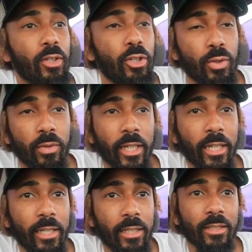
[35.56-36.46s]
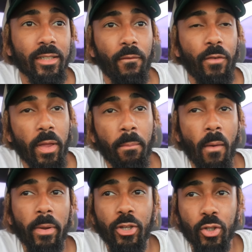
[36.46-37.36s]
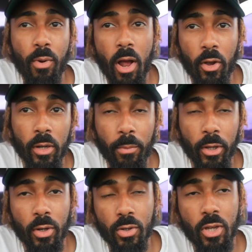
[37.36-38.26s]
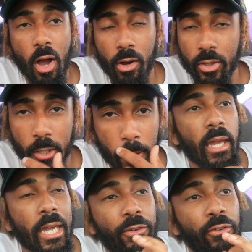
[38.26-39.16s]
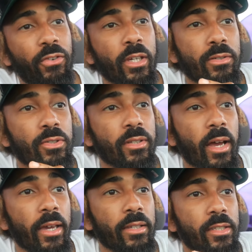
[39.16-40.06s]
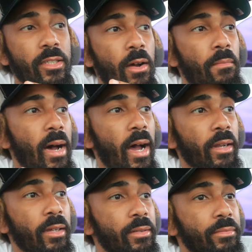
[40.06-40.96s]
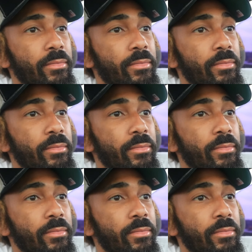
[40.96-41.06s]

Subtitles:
you need for the moment that you're probably going to put those goggles on. It feels like somebody